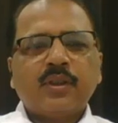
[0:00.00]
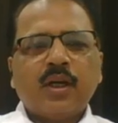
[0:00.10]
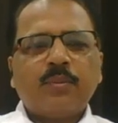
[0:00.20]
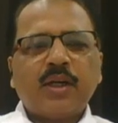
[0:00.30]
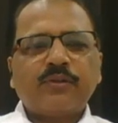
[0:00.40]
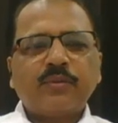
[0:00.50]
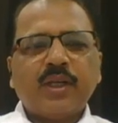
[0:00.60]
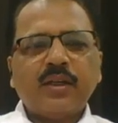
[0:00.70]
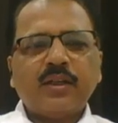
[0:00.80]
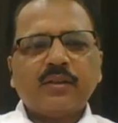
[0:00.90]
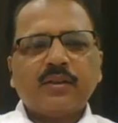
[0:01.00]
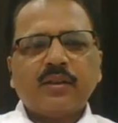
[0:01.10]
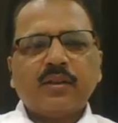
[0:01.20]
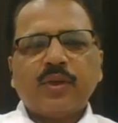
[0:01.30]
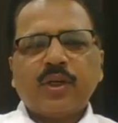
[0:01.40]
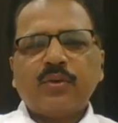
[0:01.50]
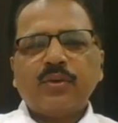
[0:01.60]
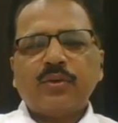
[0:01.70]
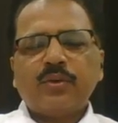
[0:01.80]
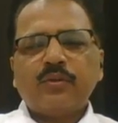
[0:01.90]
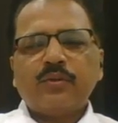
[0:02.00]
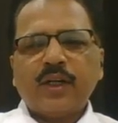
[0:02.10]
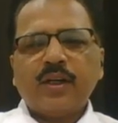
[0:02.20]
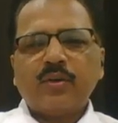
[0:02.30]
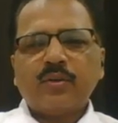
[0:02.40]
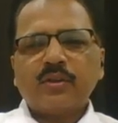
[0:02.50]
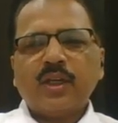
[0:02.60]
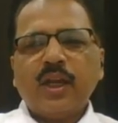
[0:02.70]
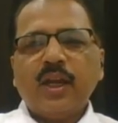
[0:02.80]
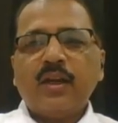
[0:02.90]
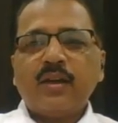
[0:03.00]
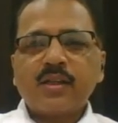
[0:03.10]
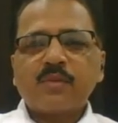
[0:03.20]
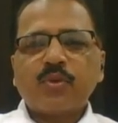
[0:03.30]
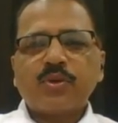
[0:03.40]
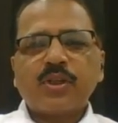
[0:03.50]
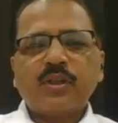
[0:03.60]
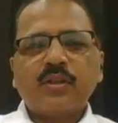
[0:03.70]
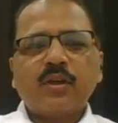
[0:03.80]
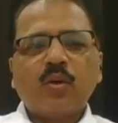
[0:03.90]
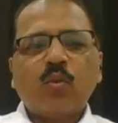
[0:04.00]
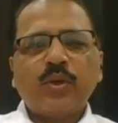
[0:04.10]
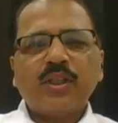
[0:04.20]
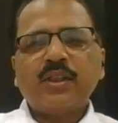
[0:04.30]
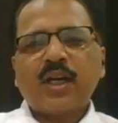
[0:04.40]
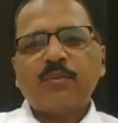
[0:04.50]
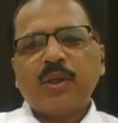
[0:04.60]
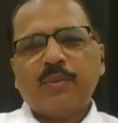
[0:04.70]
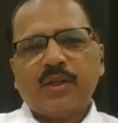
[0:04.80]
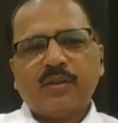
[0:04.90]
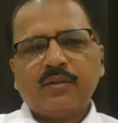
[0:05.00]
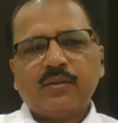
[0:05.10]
Apart from that, we are going to find out the interest portion within that payment.